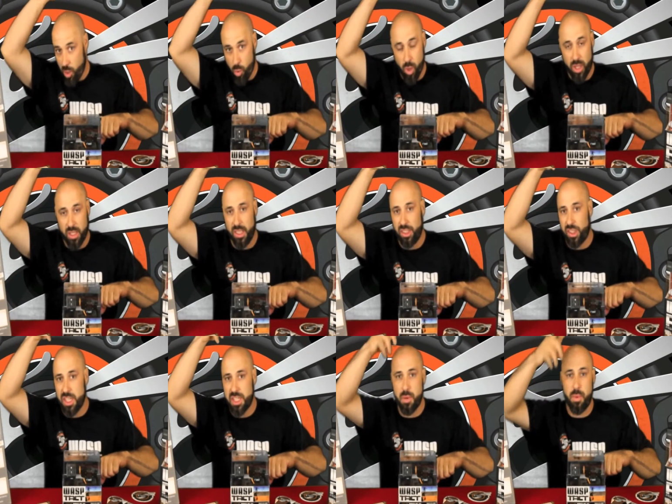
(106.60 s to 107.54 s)
Quickly
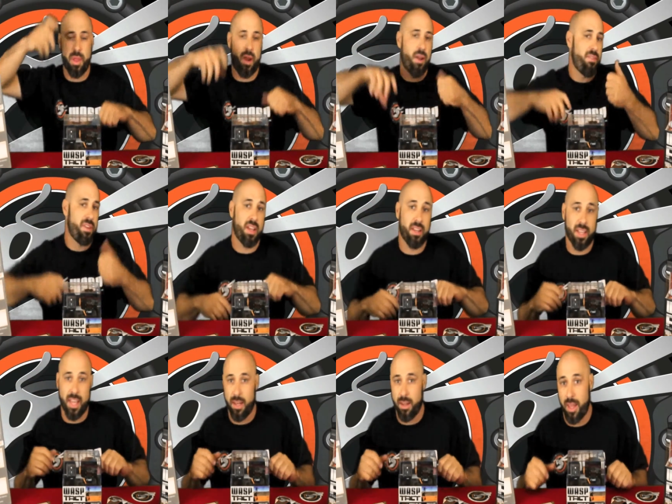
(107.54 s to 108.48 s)
adjust it without having to
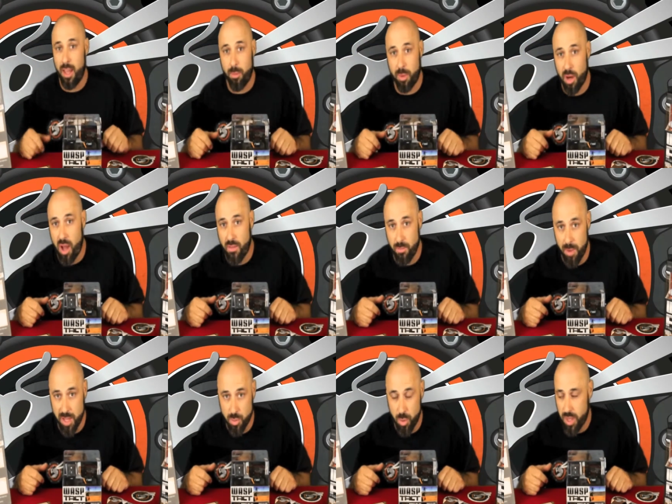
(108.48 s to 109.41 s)
take the helmet off,
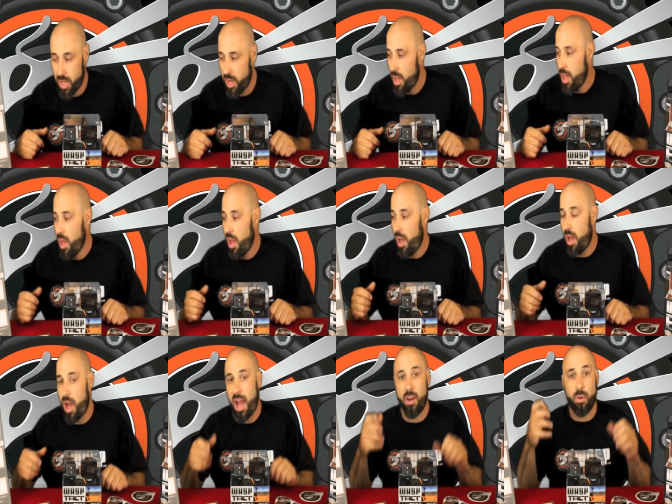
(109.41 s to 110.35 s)
mess with it.
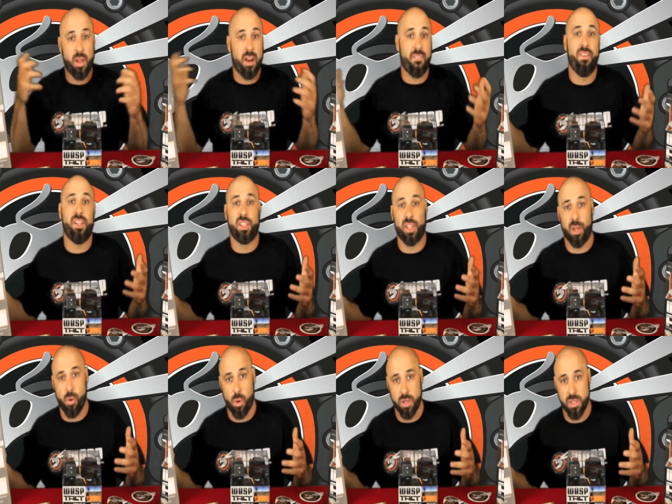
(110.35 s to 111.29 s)
I do a lot of fishing,
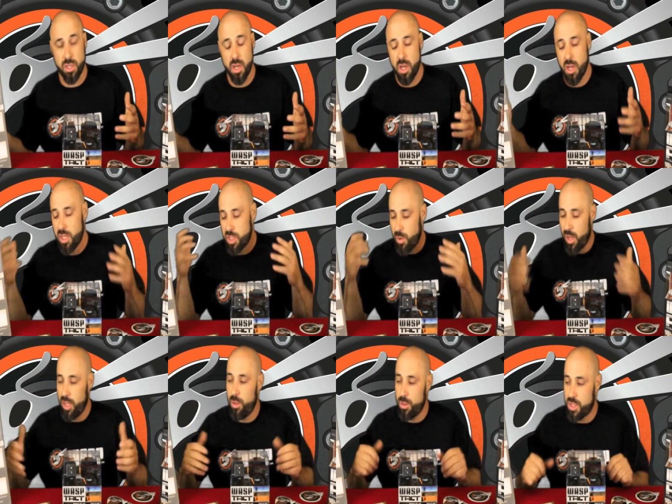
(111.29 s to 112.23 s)
of course, so I
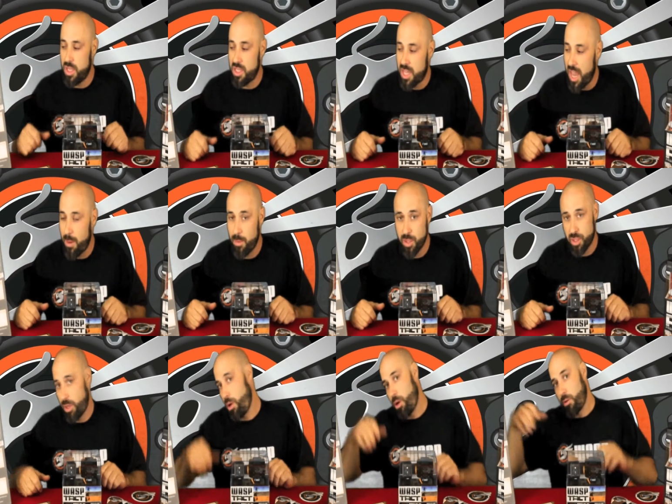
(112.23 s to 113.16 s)
use these
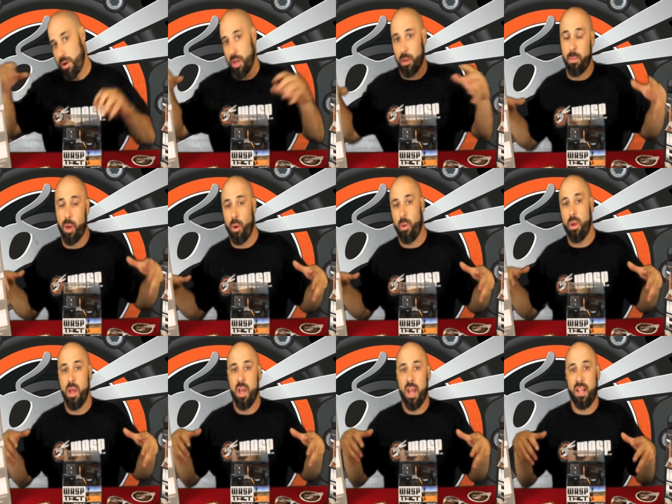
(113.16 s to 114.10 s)
cameras all around the boat
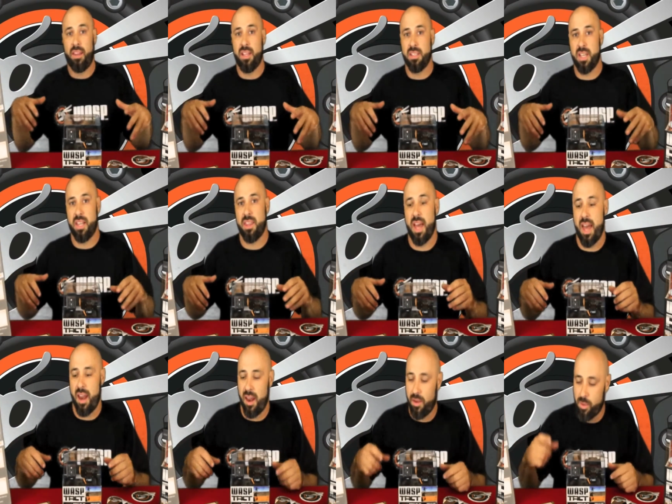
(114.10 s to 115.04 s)
and things like
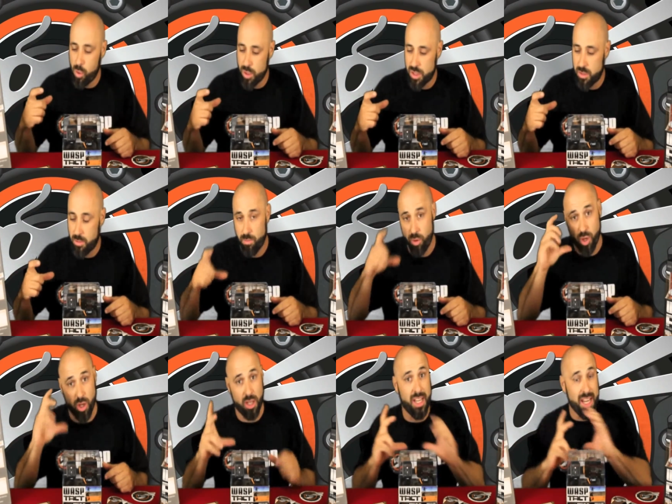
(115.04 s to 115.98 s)
that. And of course, you
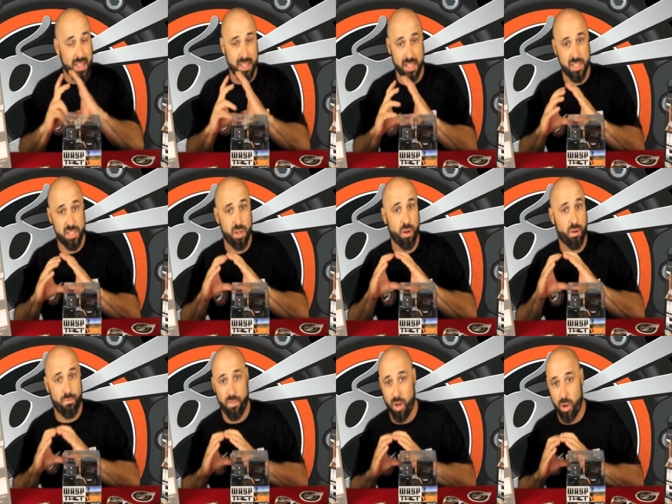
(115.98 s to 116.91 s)
can link these to
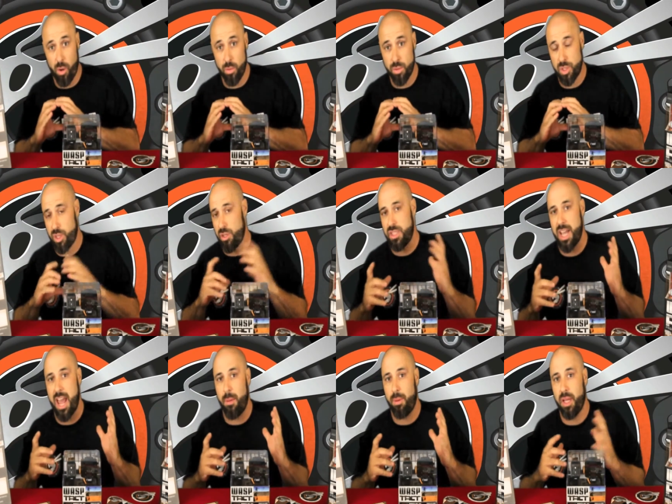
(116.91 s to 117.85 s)
your phone, to your
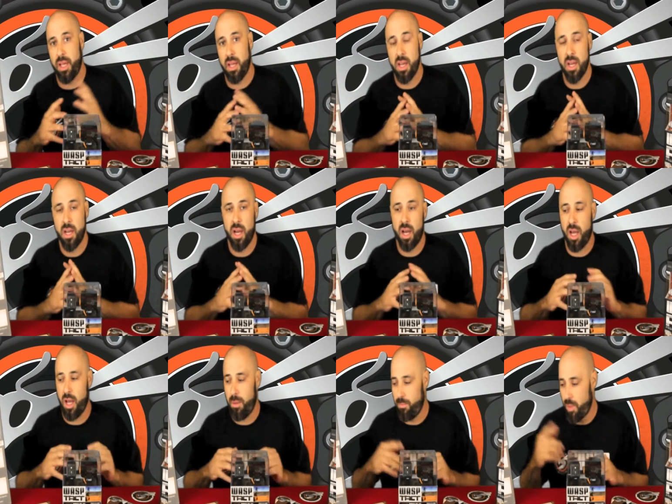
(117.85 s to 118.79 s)
tablet,
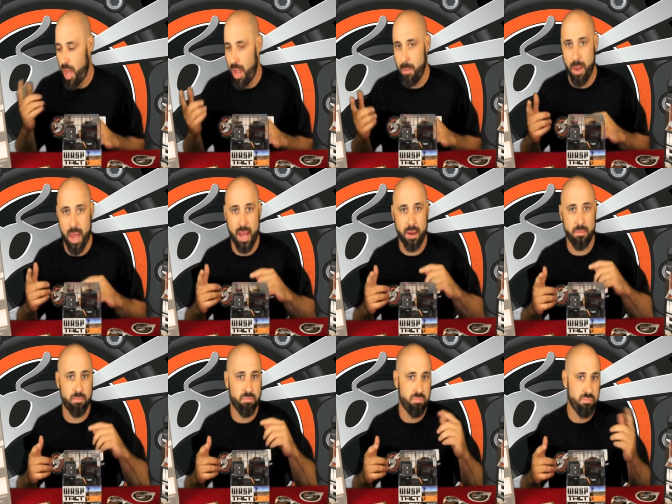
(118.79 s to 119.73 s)

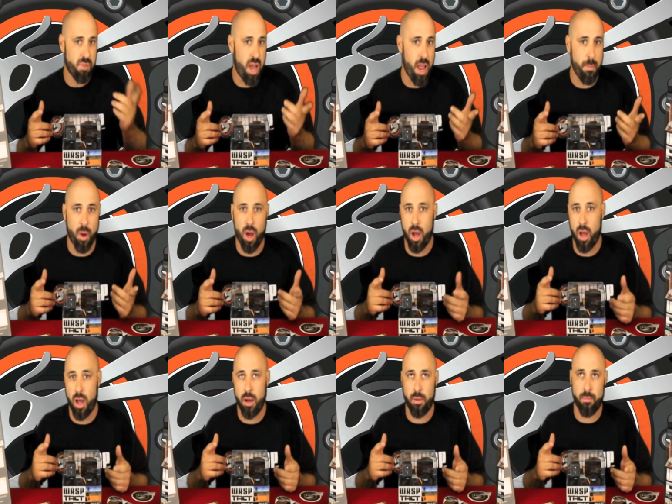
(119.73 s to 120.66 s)
iPad,
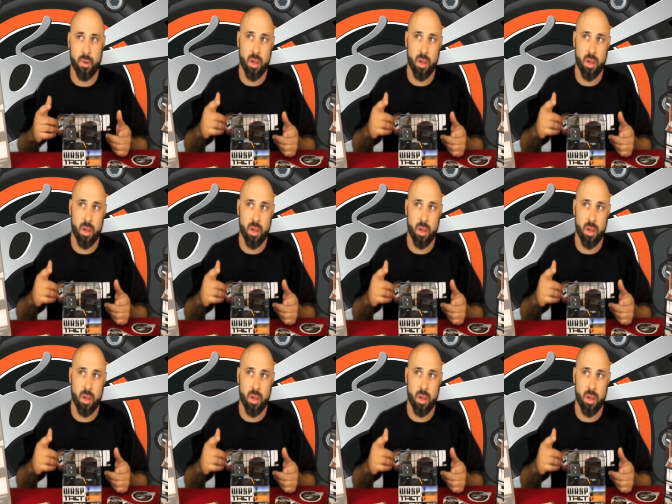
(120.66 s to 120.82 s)
iPod,